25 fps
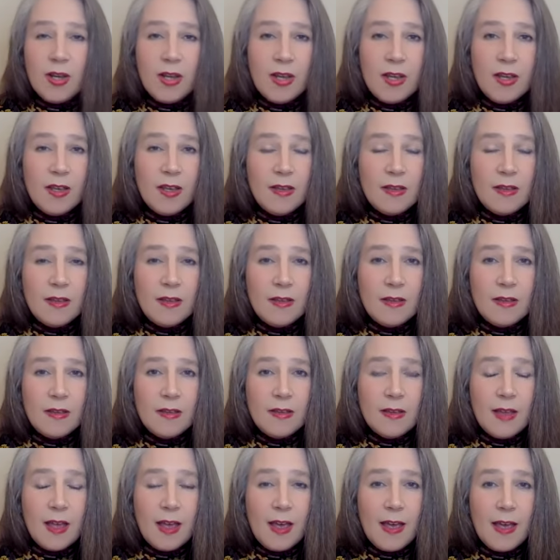a
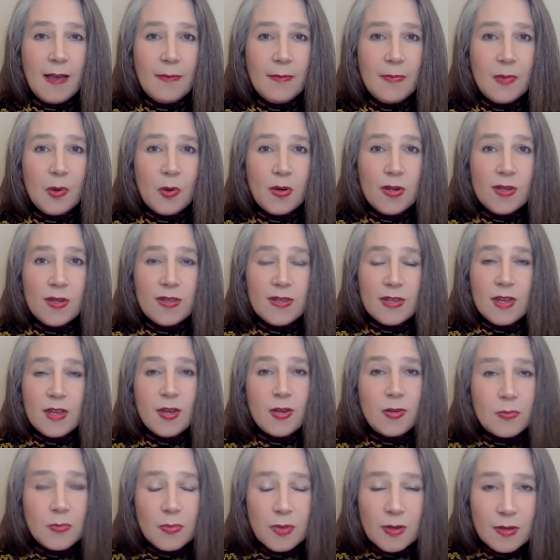
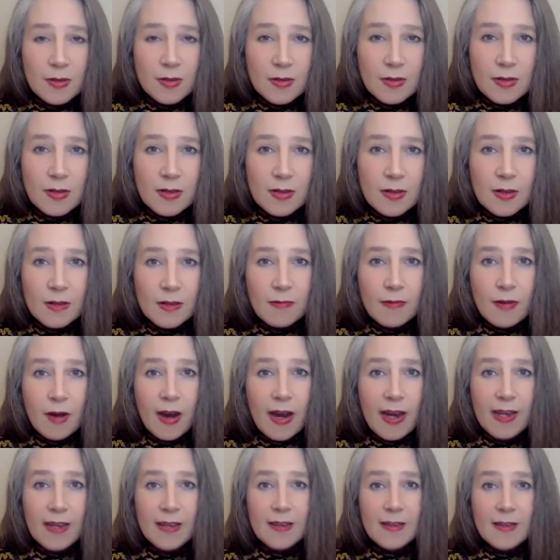Zoom,
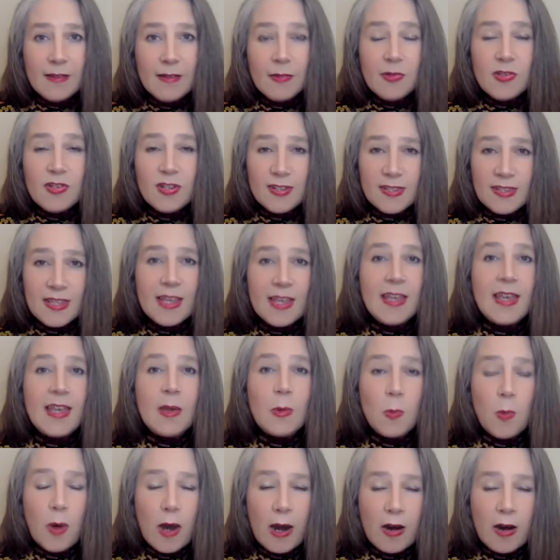right? Just
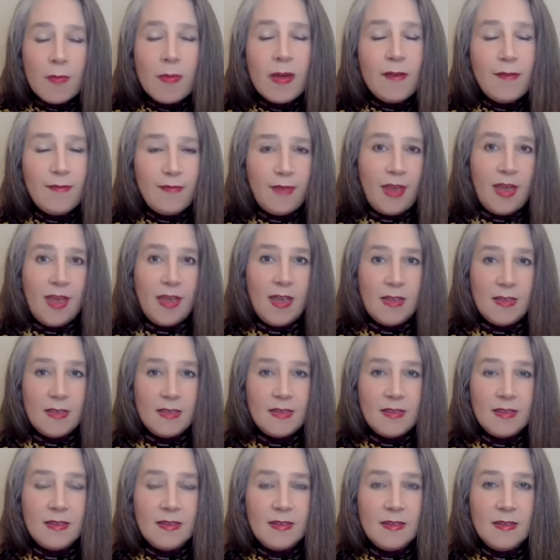thinking, where are my feet?
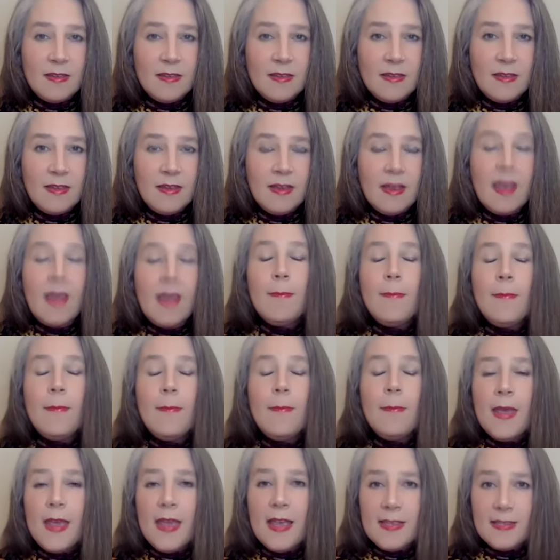
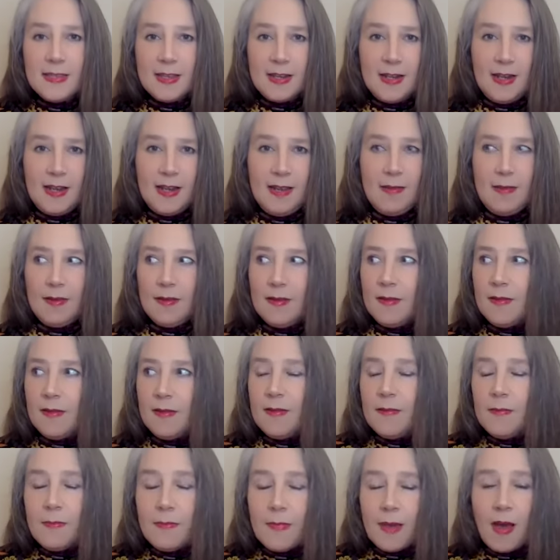Immediately,
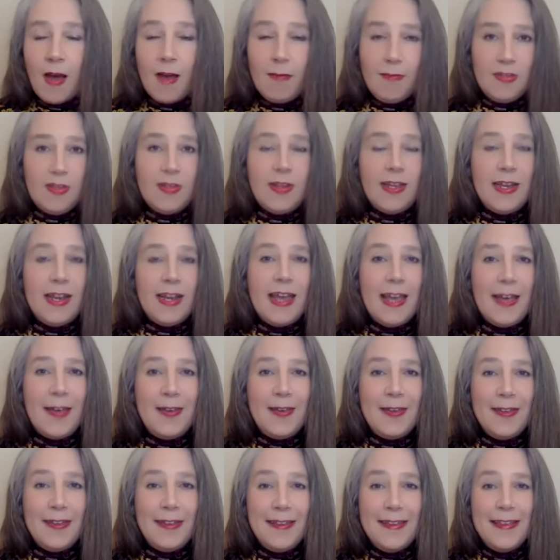I'm doing it now.
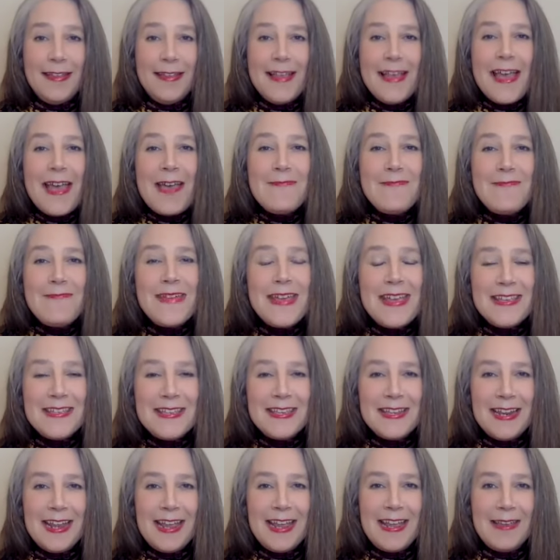
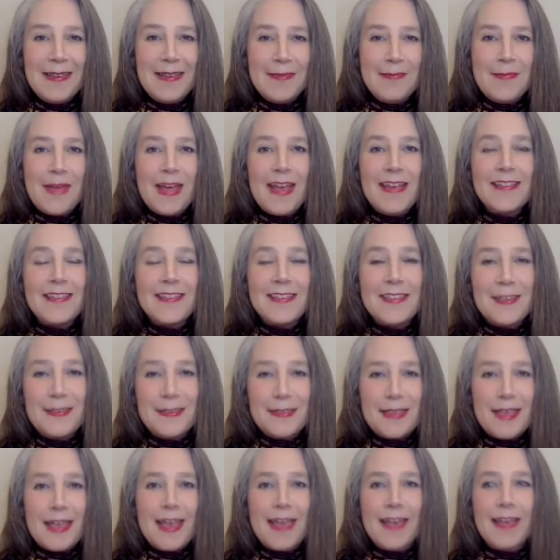Immediately makes you
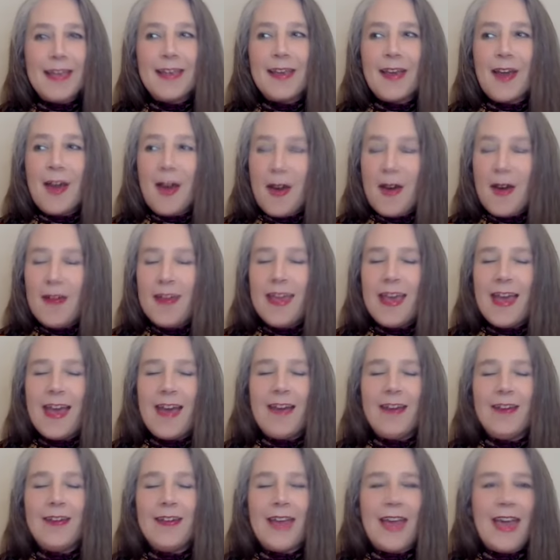think, oh
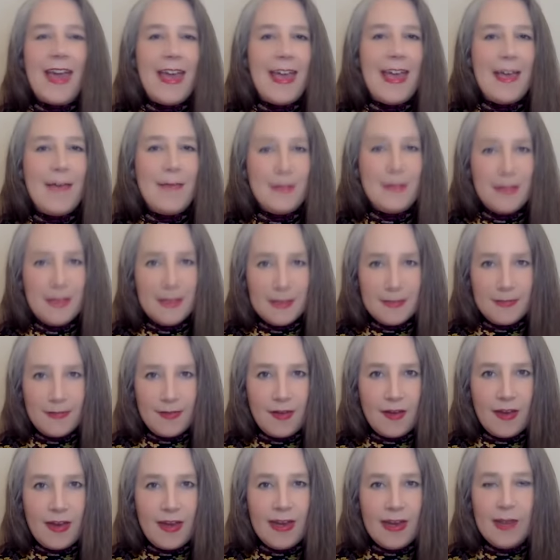yeah, okay, everything's
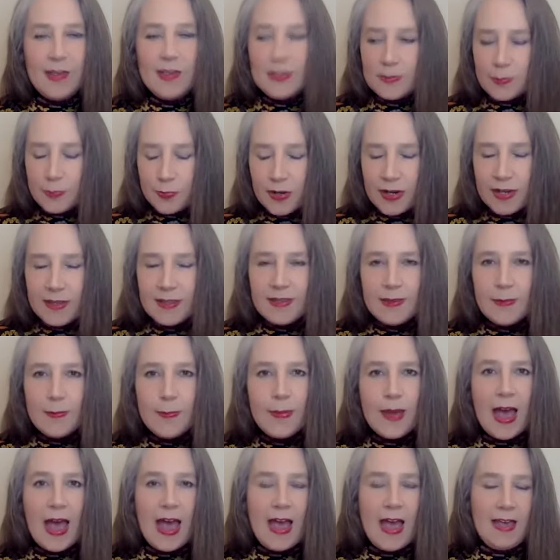fine. It just brings you
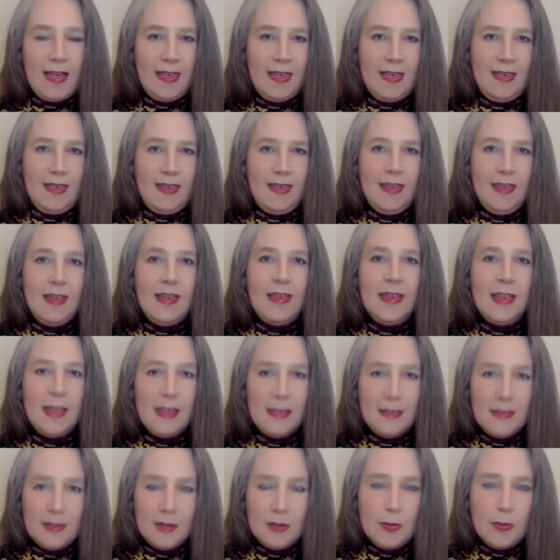back
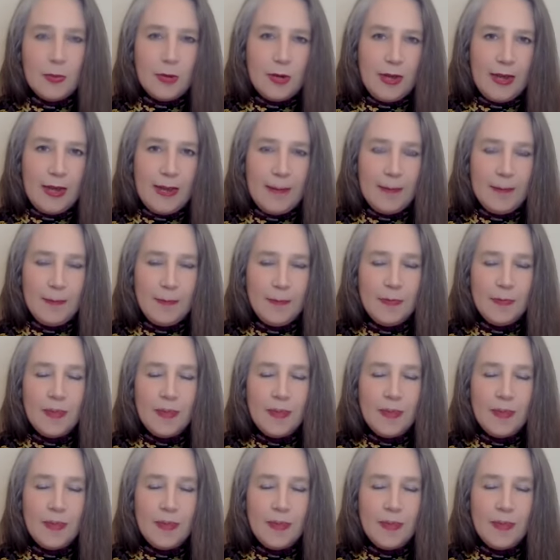into your body.